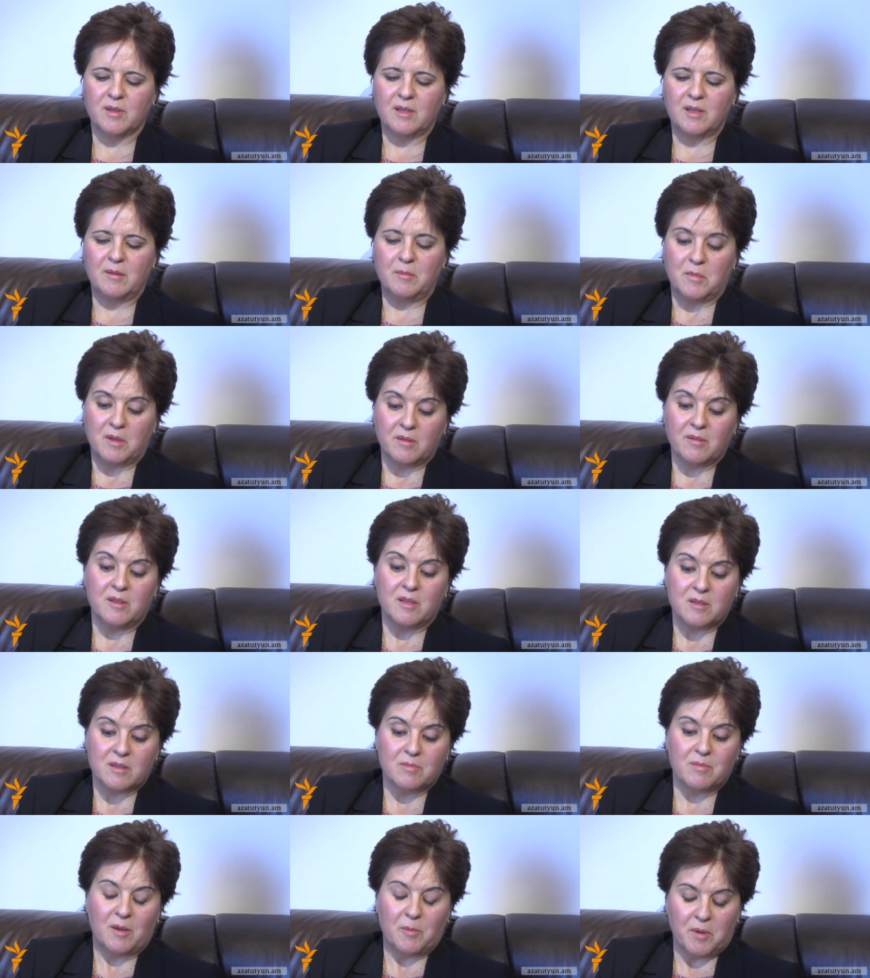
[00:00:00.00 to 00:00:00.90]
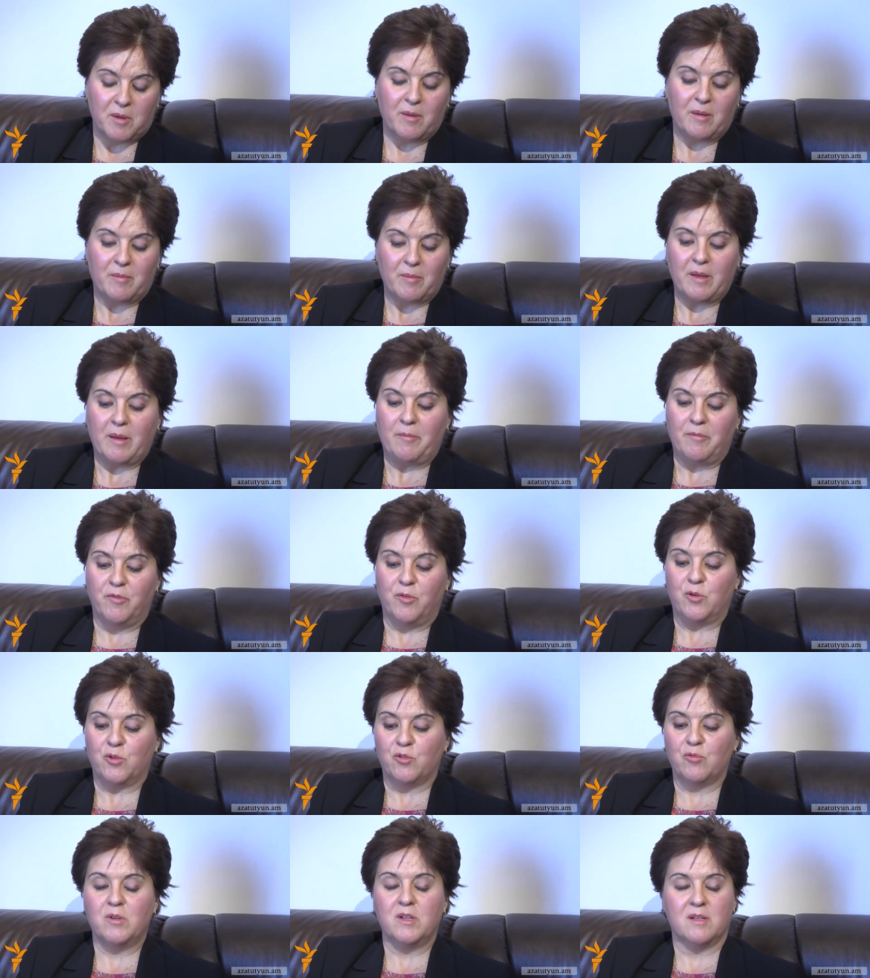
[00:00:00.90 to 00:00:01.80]

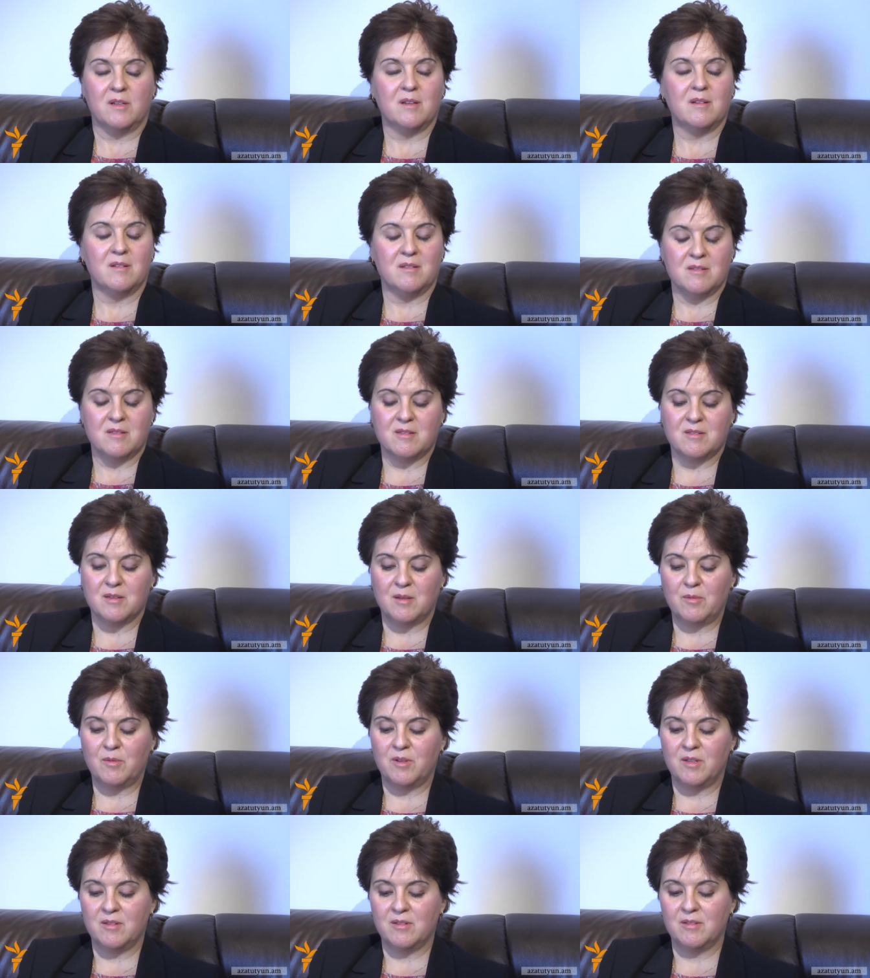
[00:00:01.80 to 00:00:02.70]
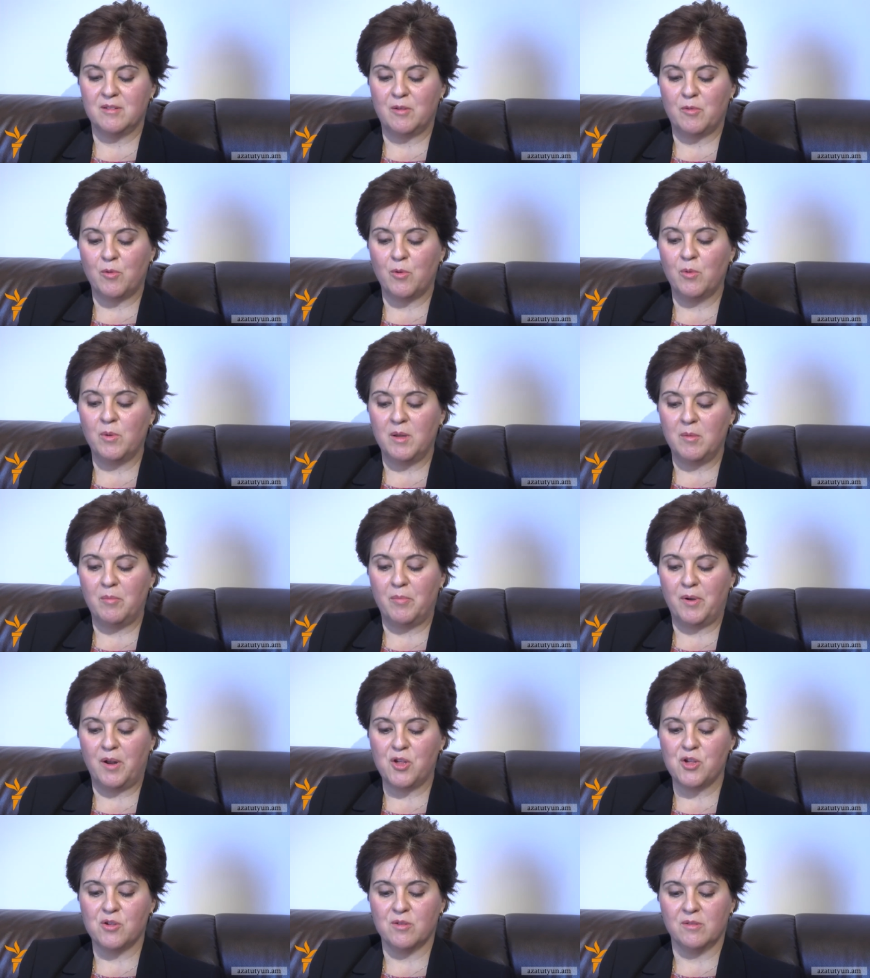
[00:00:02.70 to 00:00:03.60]
unfortunately, this is a wrong
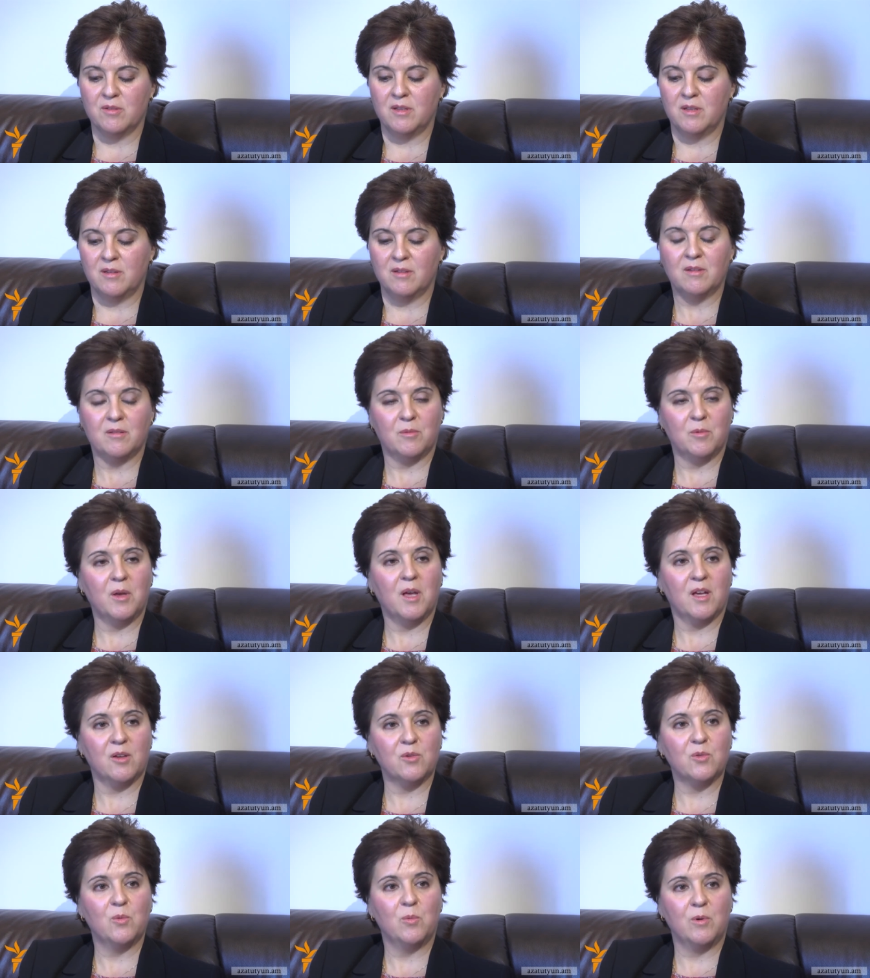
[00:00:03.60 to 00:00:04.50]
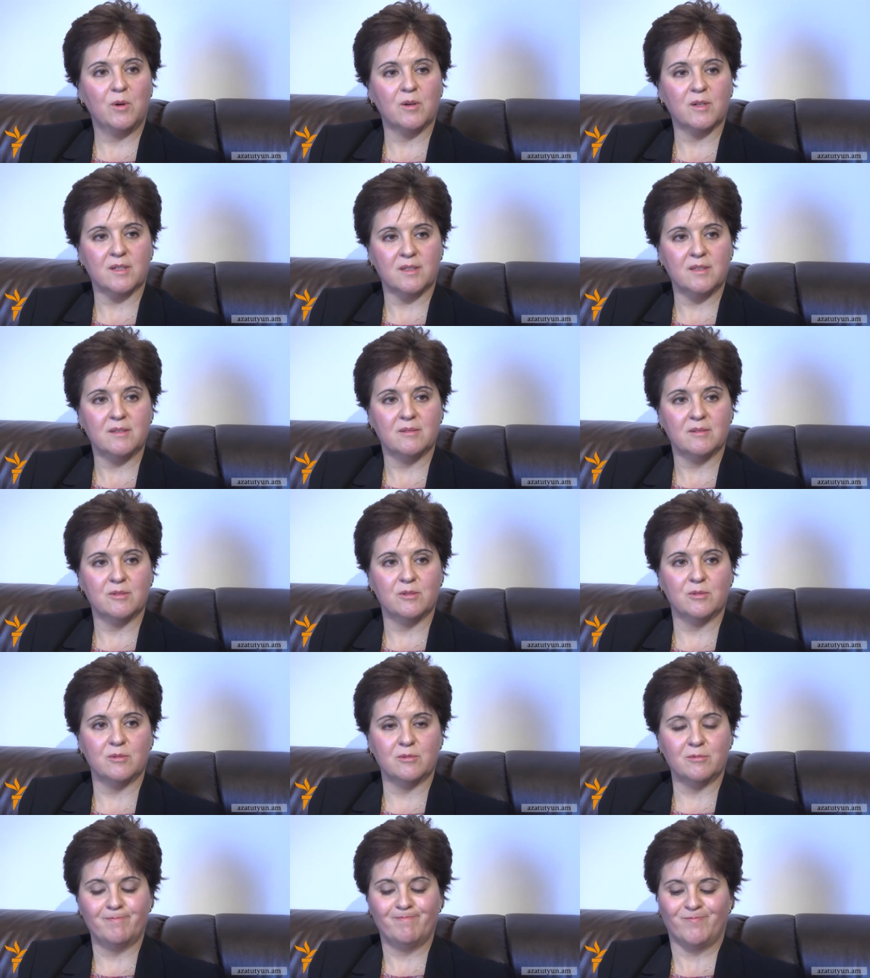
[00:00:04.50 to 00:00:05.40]
impression that we have to work
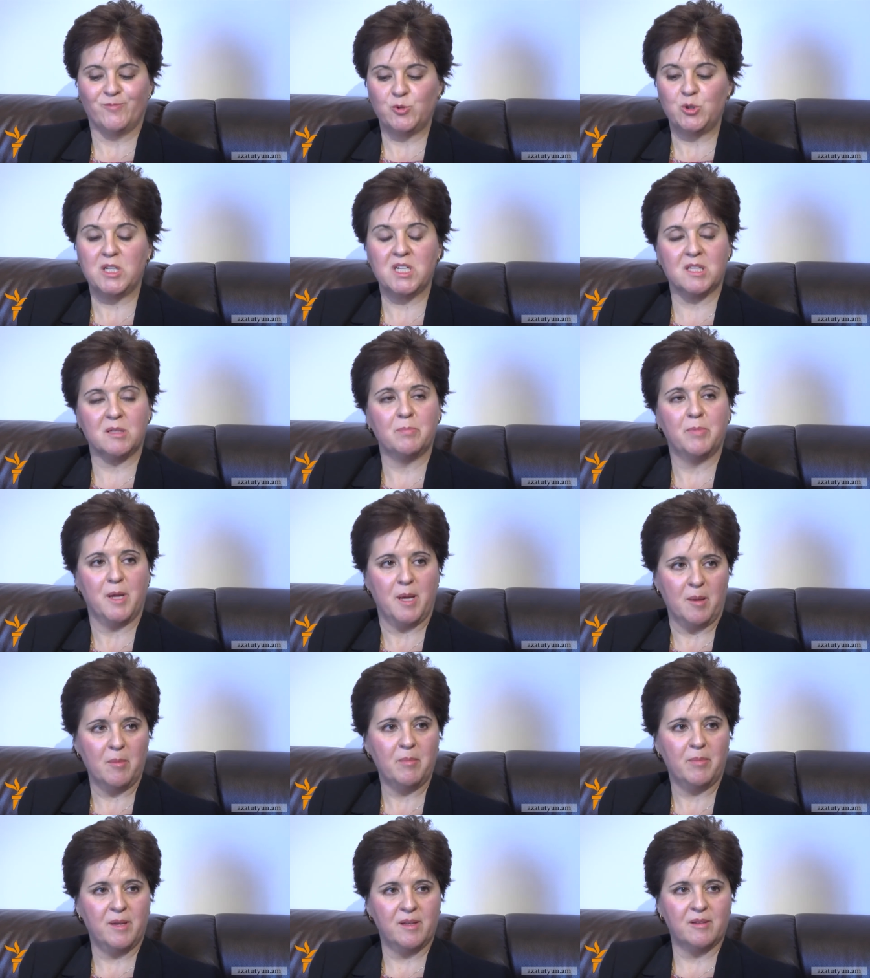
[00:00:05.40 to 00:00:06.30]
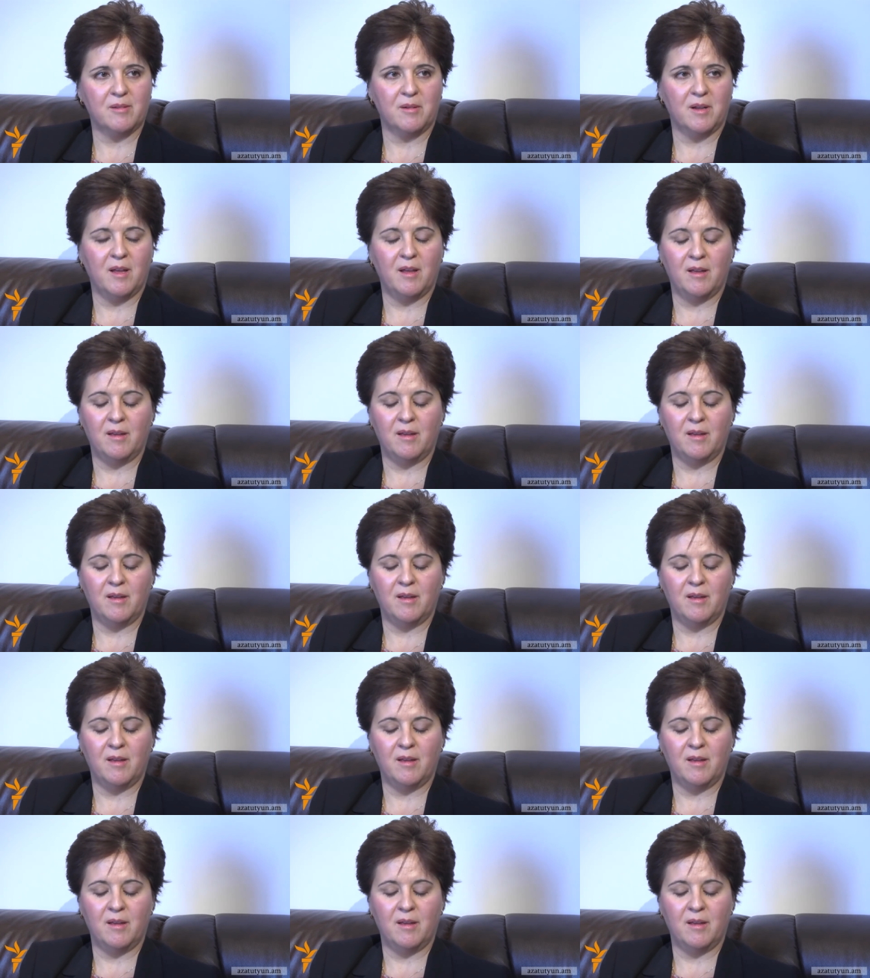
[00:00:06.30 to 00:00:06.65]
to explain better.